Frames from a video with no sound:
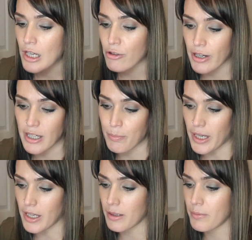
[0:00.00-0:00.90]
crepe
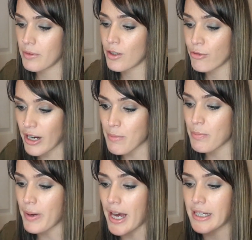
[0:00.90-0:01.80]
back, crepe
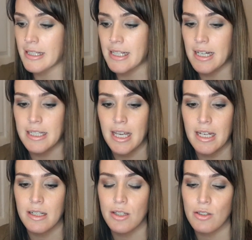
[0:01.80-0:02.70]
back
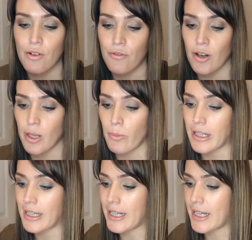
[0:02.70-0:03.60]
satin, soft
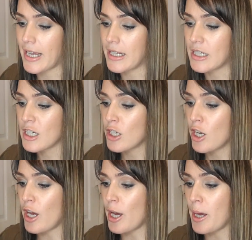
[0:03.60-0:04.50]
lightweight linen,
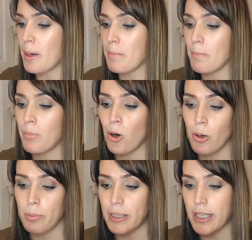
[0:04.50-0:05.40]
um,
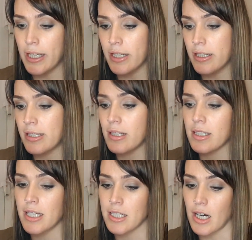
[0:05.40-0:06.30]
poplin,
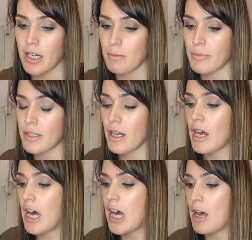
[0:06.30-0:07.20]
silky types.
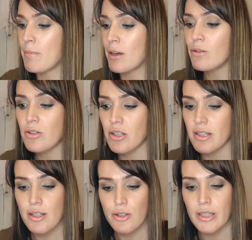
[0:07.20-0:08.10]
Um, it also
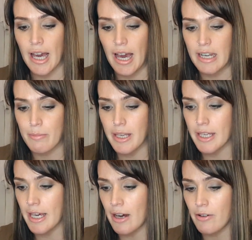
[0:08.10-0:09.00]
says you can
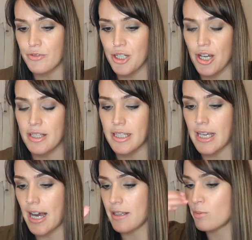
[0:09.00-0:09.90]
make it out of
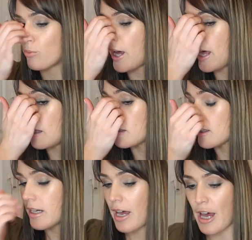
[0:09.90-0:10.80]
jersey as well.
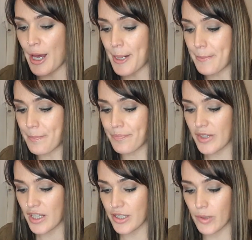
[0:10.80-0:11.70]
Um,
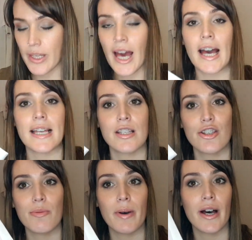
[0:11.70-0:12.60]
so yeah, a
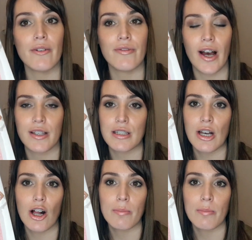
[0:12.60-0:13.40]
super versatile